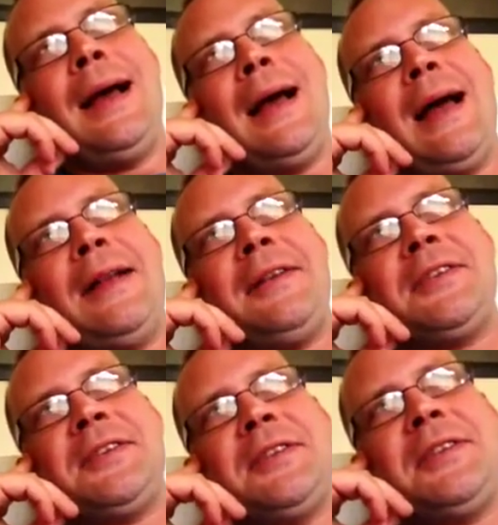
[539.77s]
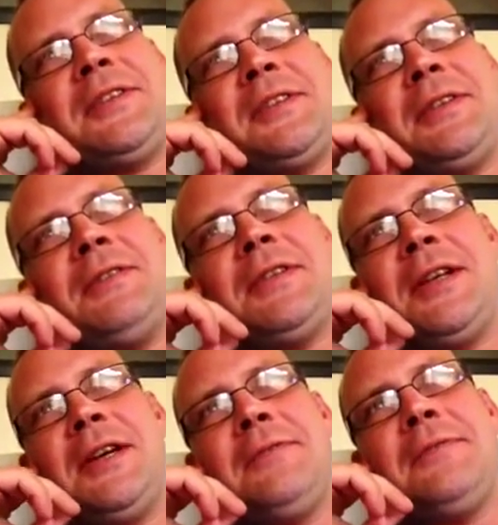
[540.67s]
And this series,
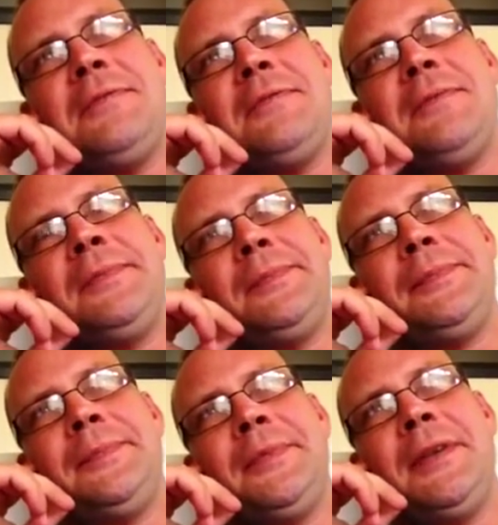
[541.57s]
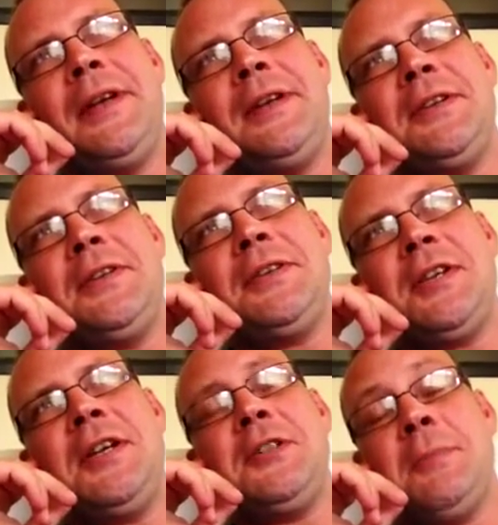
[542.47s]
Life, it
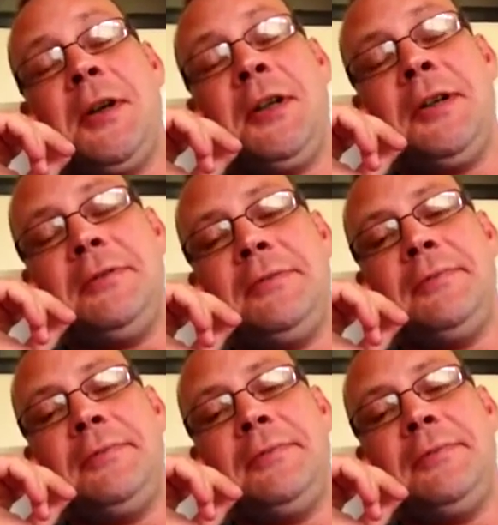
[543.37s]
changed my life.